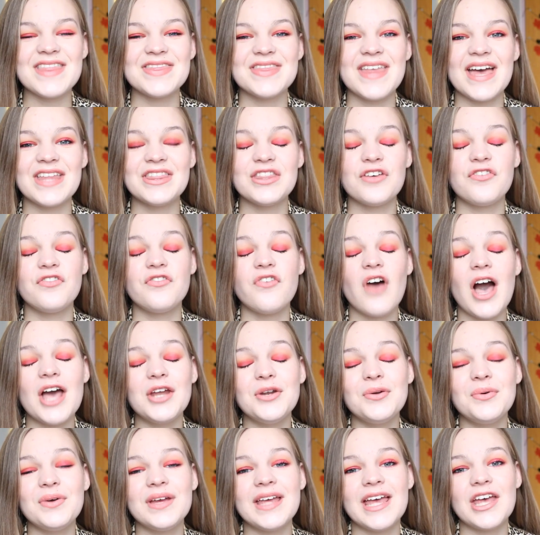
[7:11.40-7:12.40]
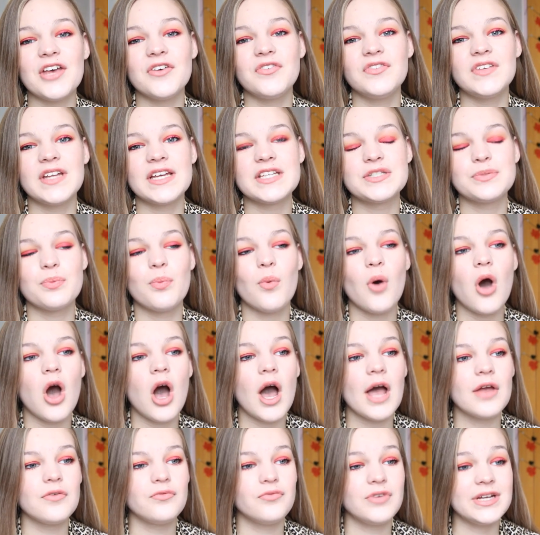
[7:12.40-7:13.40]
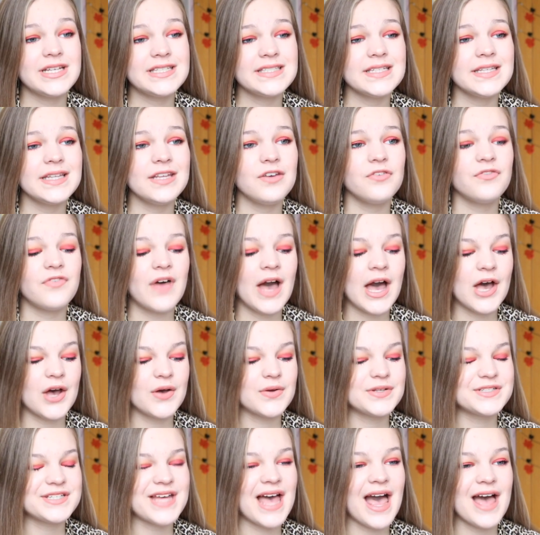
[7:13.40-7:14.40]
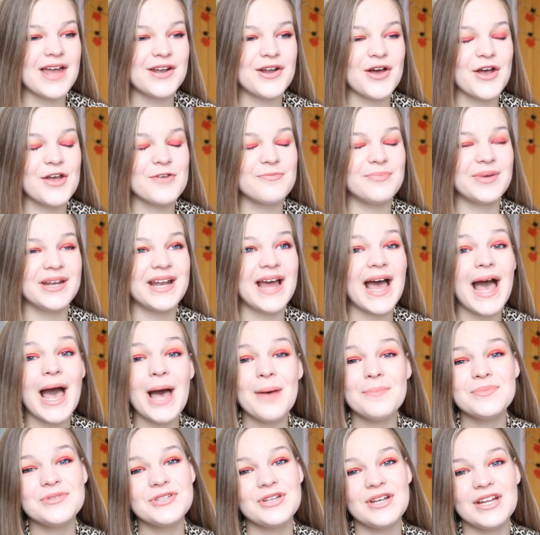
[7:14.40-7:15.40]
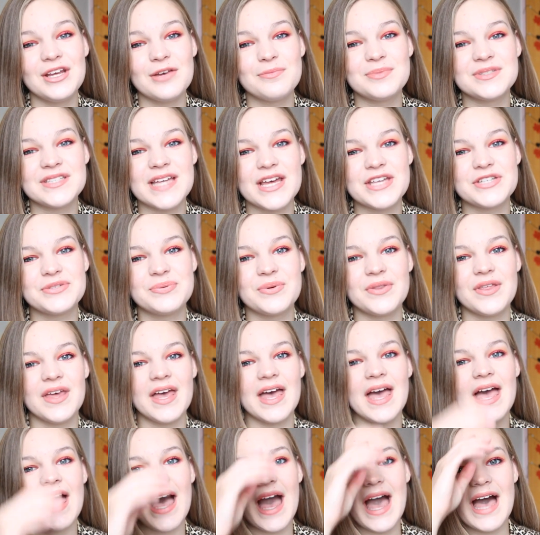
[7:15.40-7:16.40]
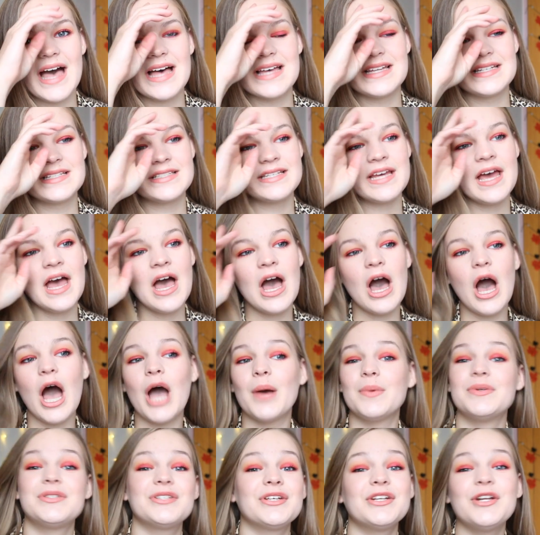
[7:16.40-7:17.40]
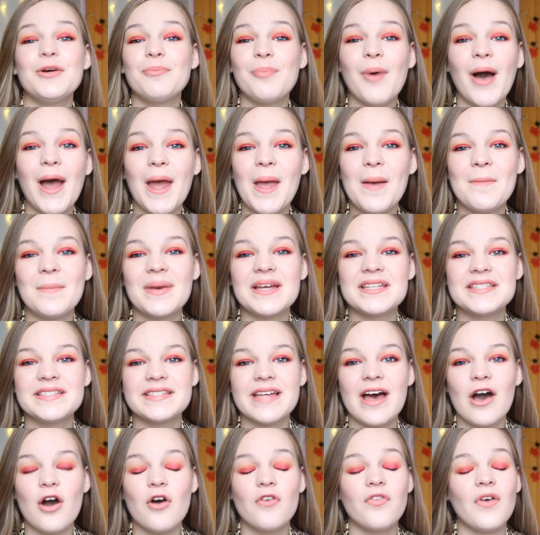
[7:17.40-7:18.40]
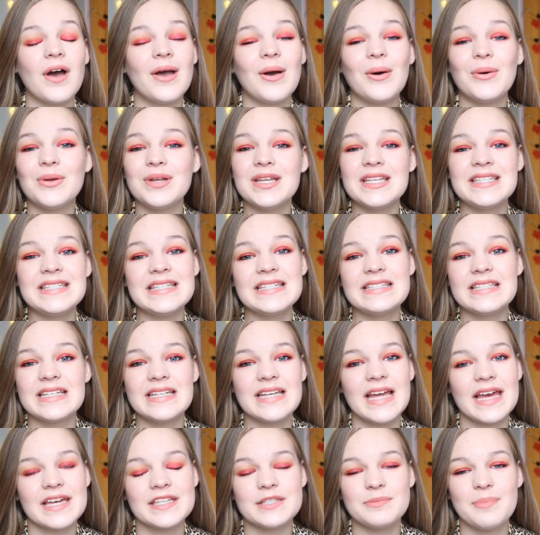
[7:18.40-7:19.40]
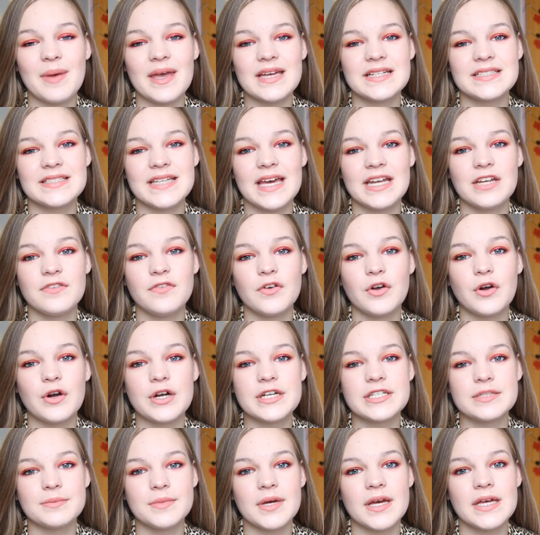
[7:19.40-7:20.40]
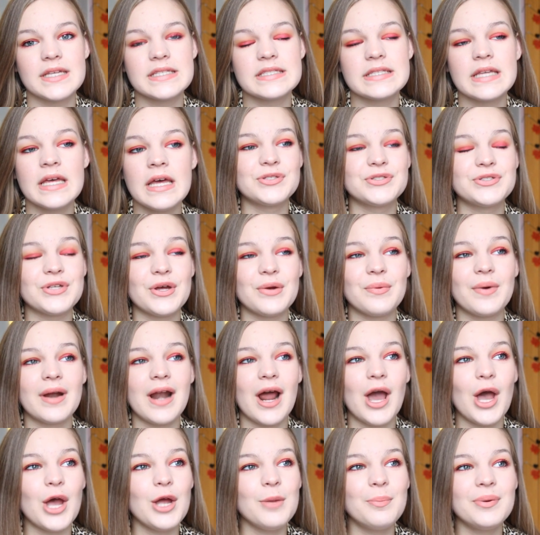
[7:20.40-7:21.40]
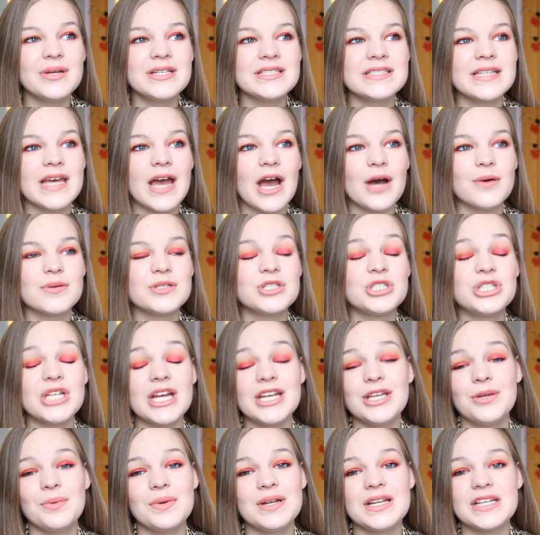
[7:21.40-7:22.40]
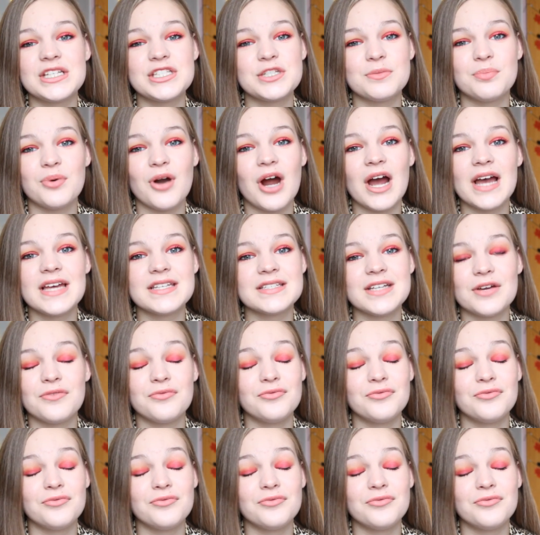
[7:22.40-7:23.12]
And then the final gift is what I recently found and I've been absolutely obsessed with it, and I was gonna buy it myself. I honestly didn't expect to get it for Christmas, so when I opened it I was genuinely surprised.